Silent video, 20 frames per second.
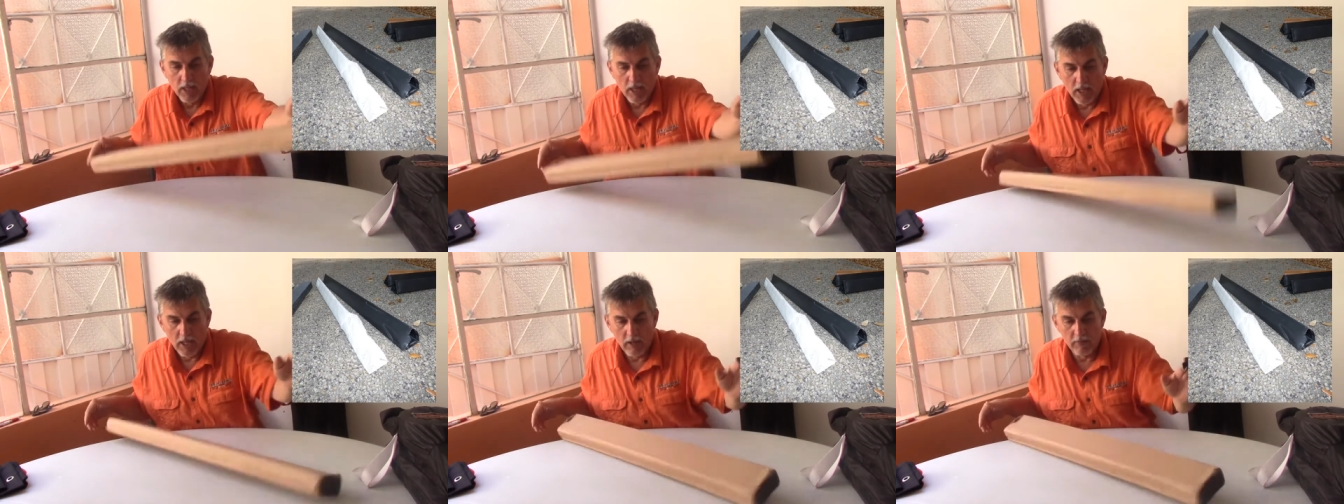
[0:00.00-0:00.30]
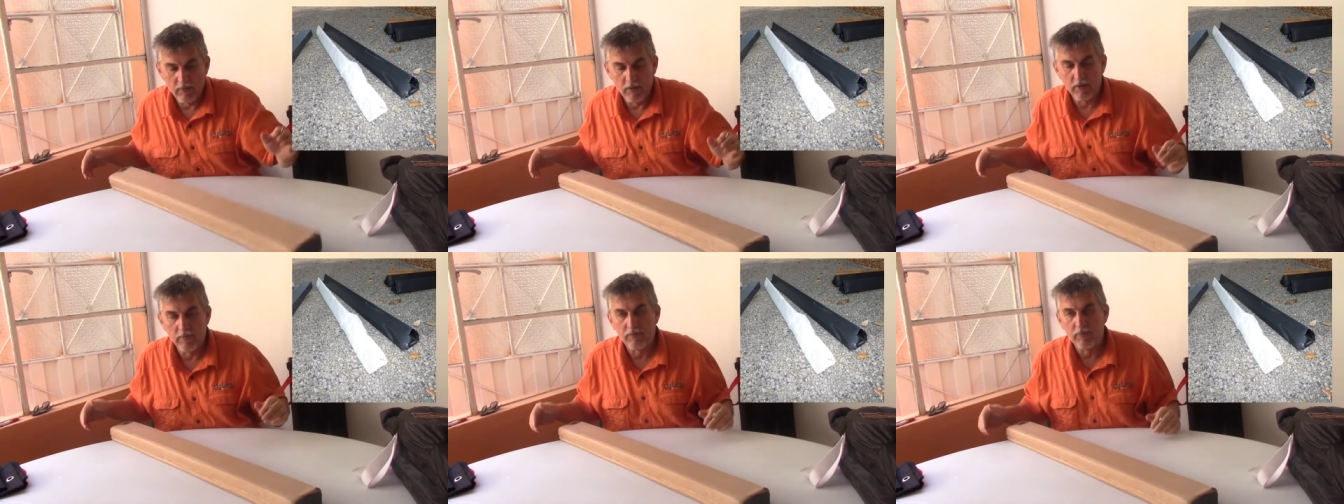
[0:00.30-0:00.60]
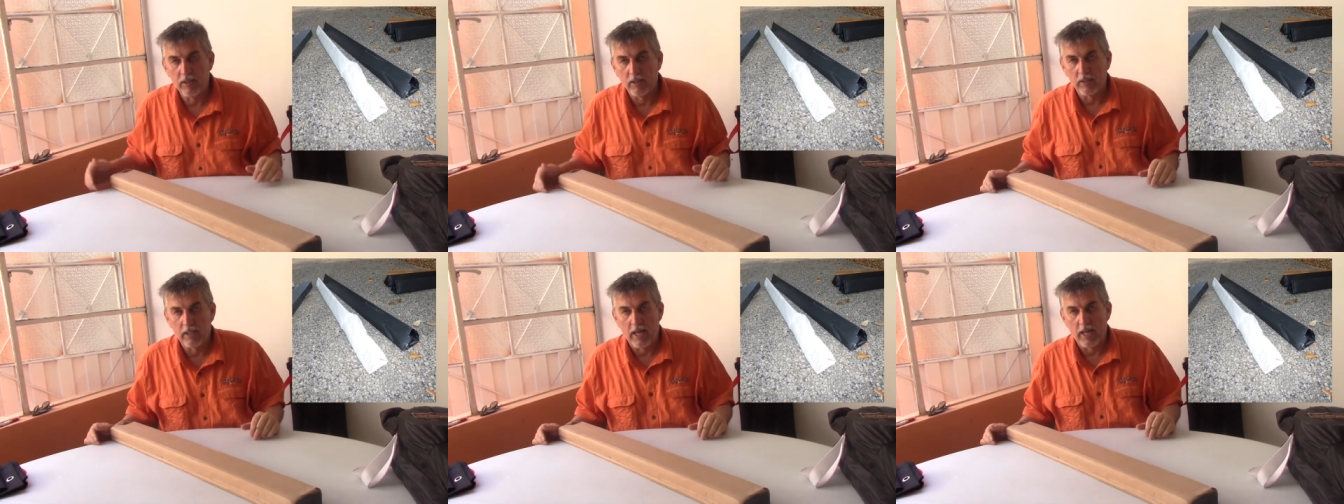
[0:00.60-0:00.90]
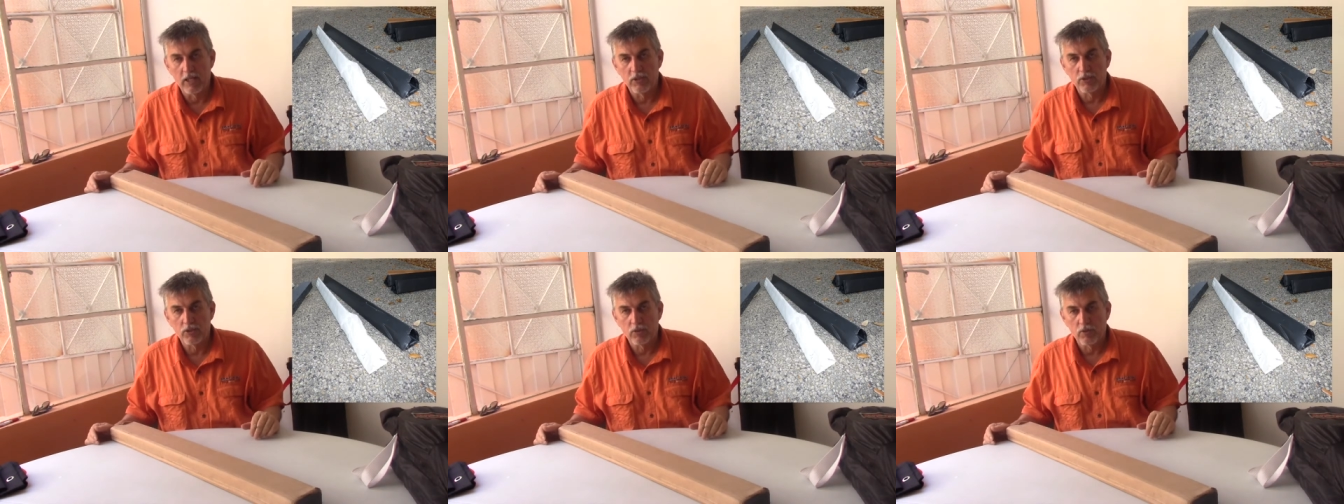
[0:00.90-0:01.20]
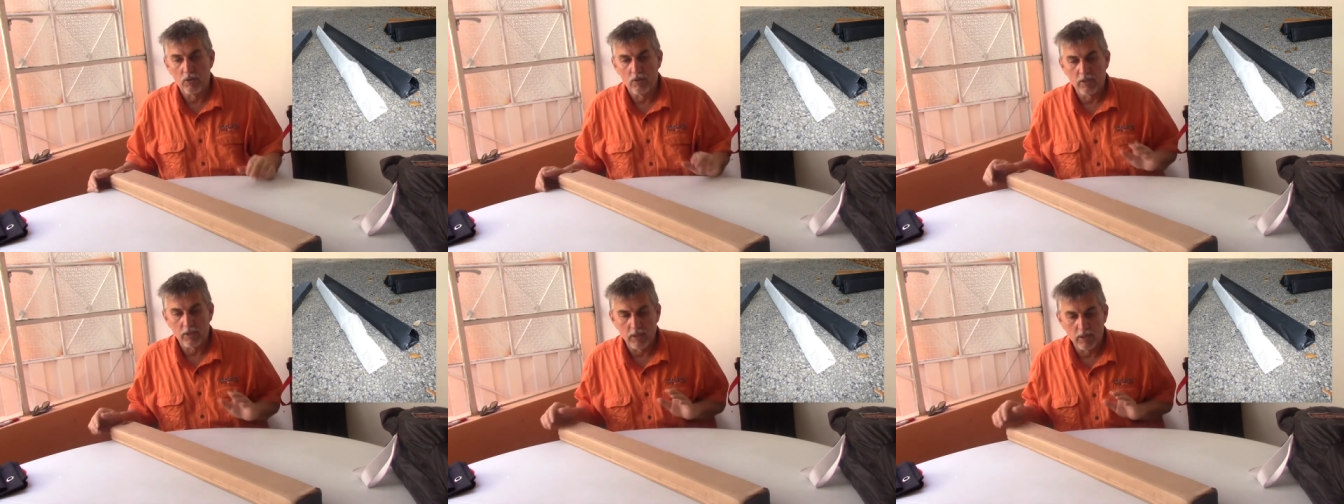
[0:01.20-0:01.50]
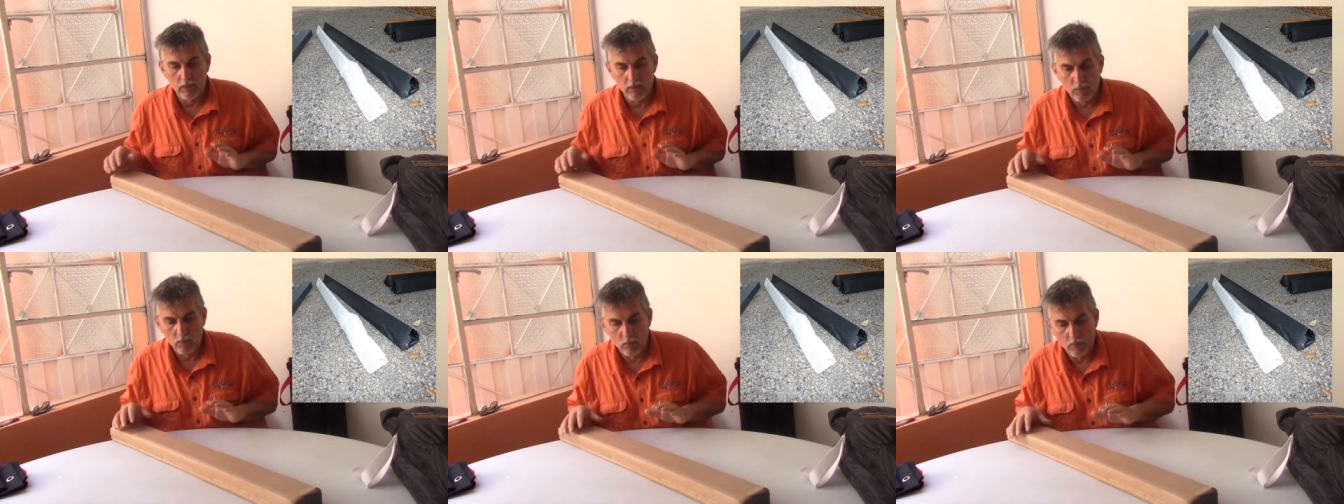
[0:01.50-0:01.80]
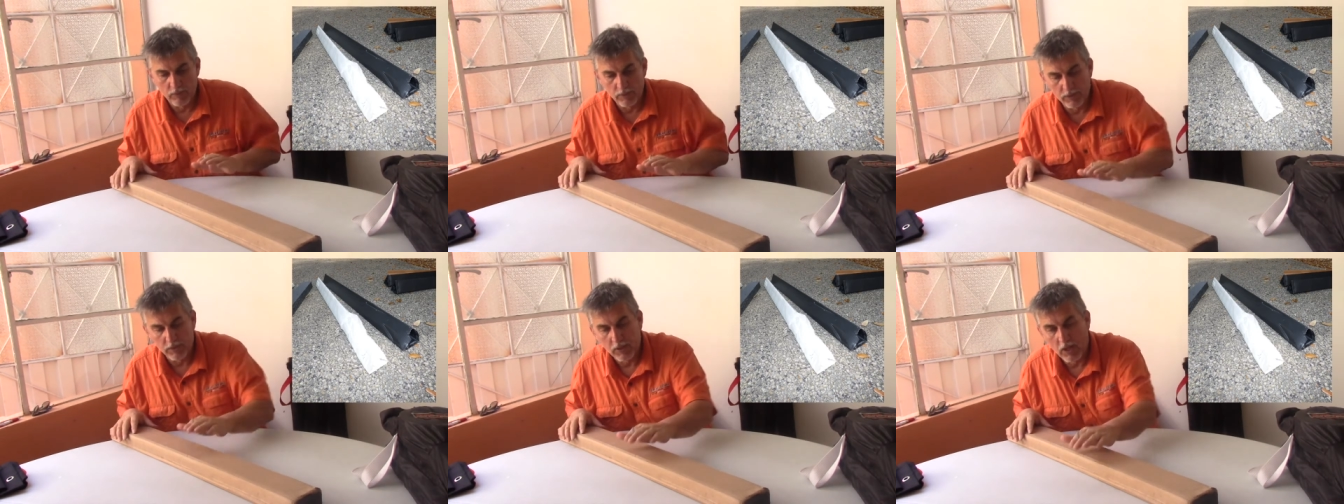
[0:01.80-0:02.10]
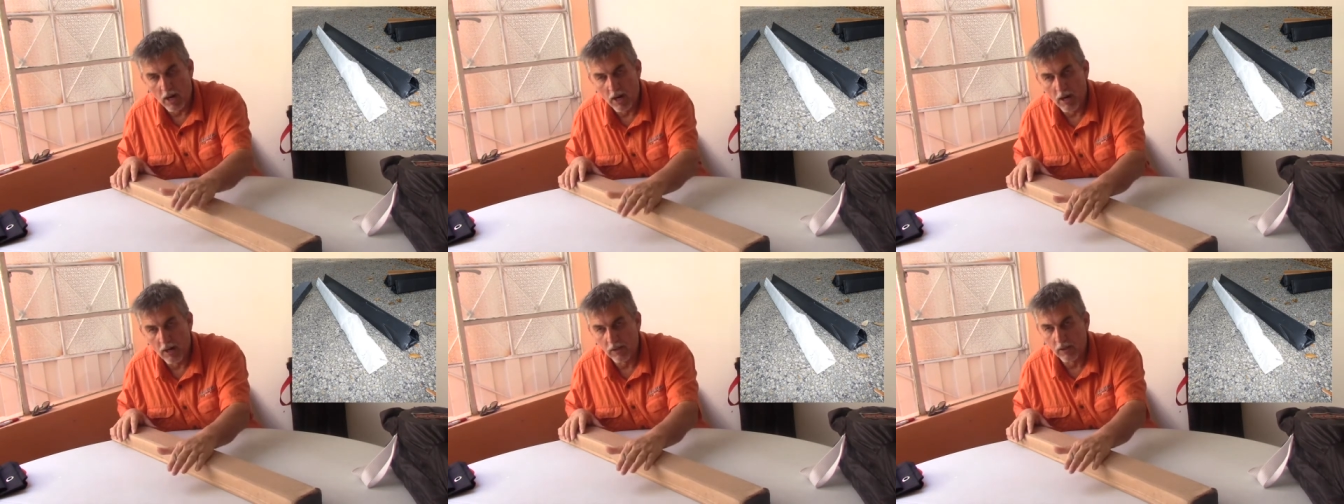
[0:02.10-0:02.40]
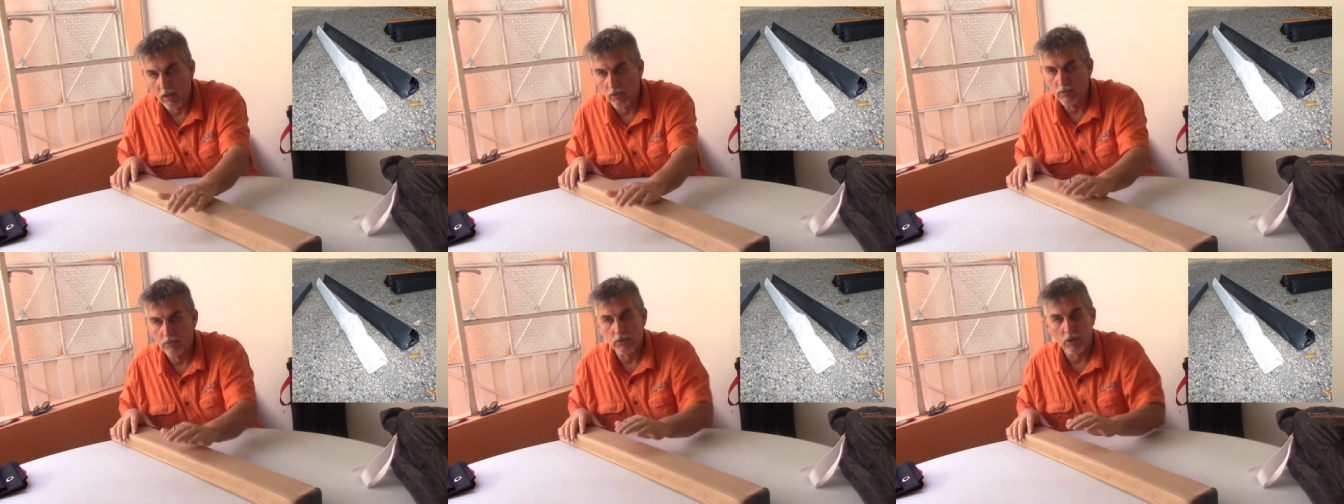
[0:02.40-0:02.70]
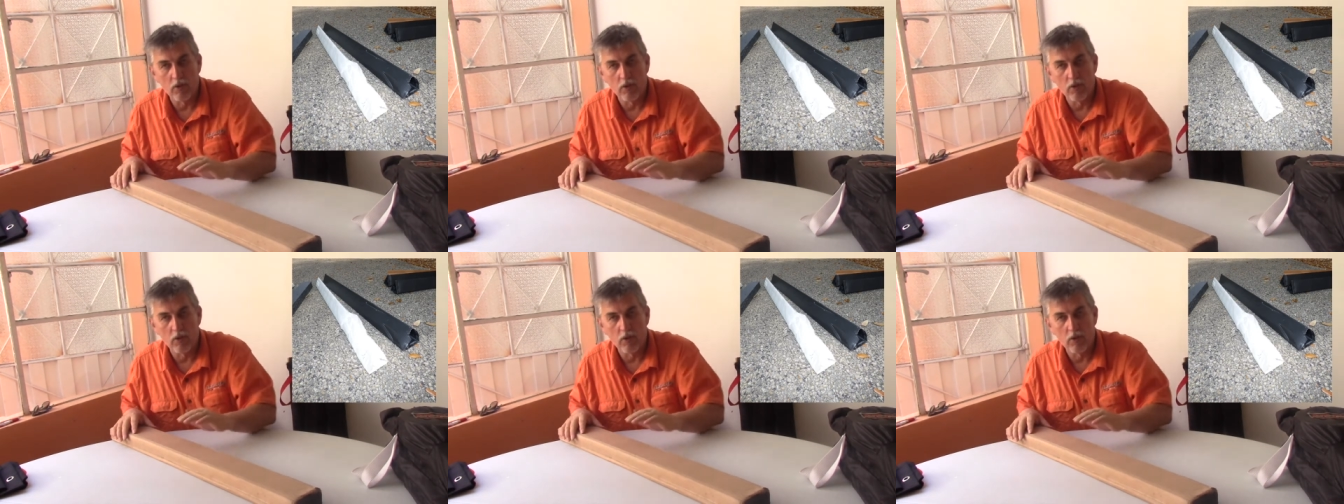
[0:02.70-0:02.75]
even if it lands crooked, when the tire goes